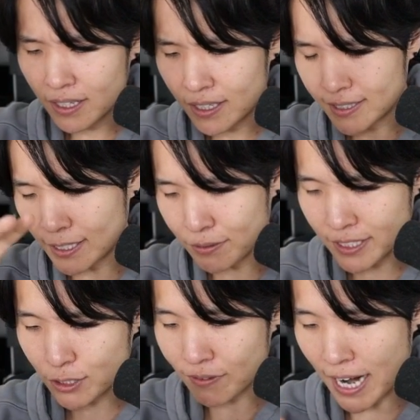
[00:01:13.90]
there was
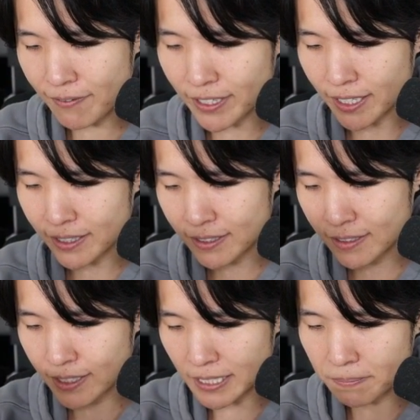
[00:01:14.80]
this graph that
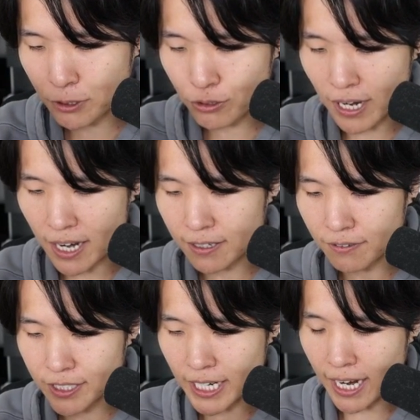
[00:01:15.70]
keeps track
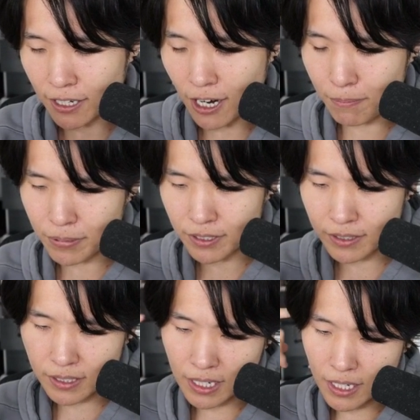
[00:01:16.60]
of chat
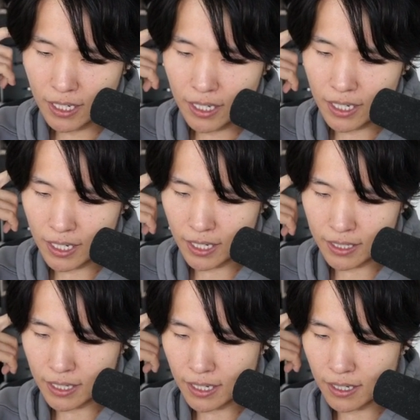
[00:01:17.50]
hoppers,
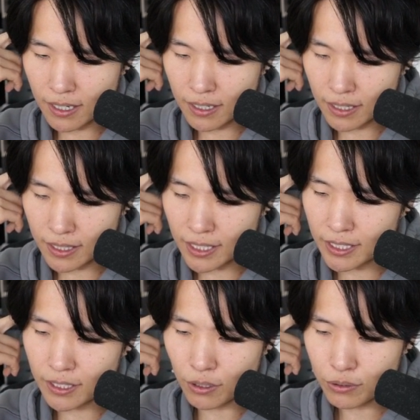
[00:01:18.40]
and I think
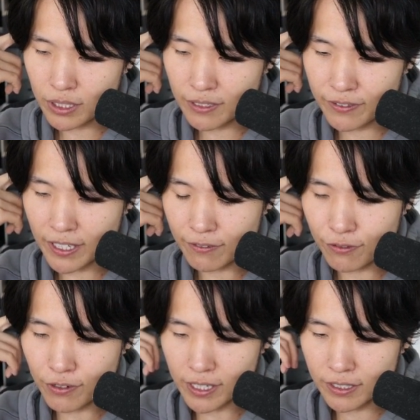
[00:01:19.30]
in the OTV and
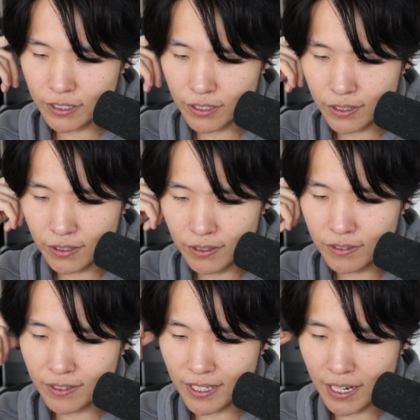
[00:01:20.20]
friend
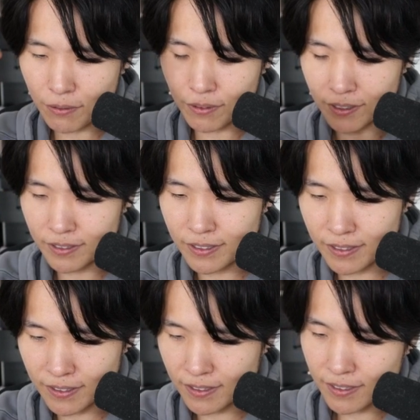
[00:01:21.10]
circle, I
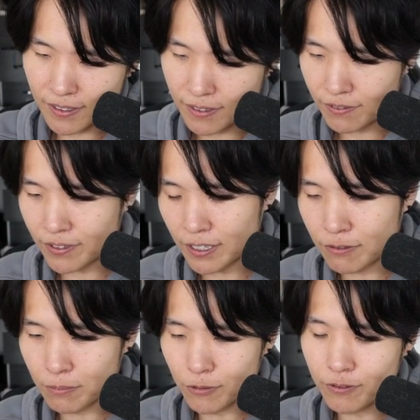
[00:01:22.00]
was very
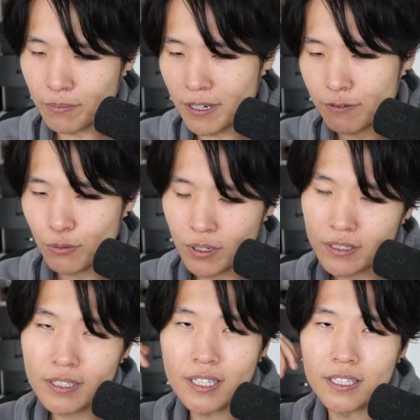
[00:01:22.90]
removed from
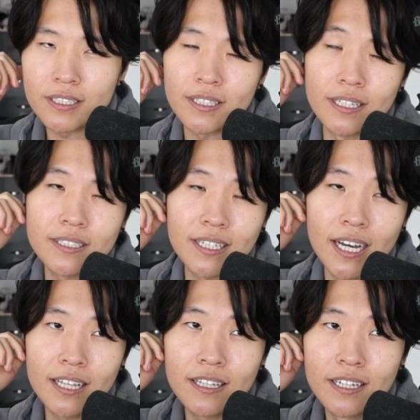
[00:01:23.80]
everyone in the sense
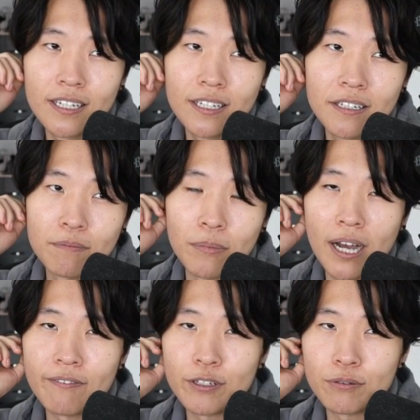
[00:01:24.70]
that
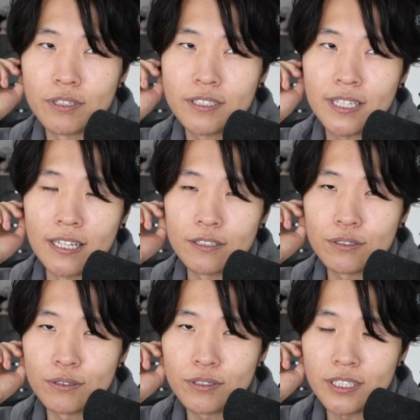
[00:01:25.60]
my viewers tend
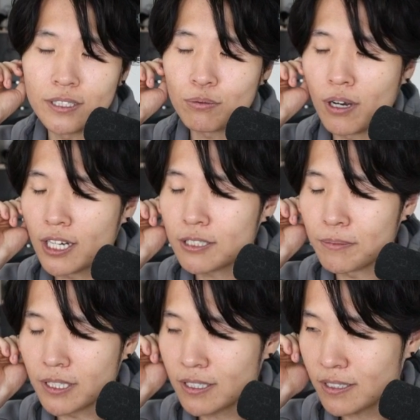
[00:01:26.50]
to just watch
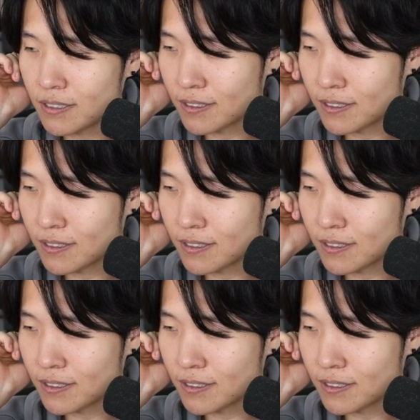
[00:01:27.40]
me,